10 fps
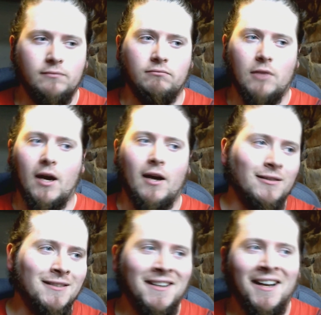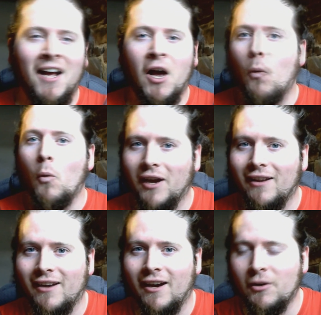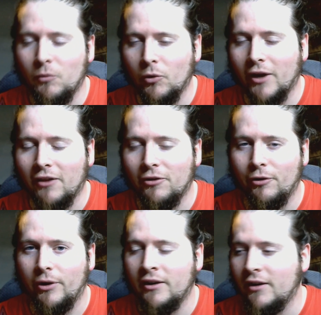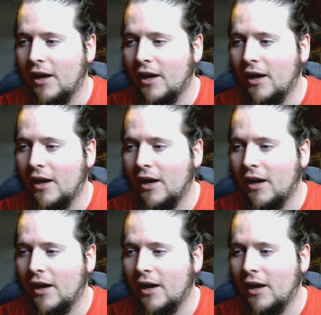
nah, we'll get there, we'll get through it.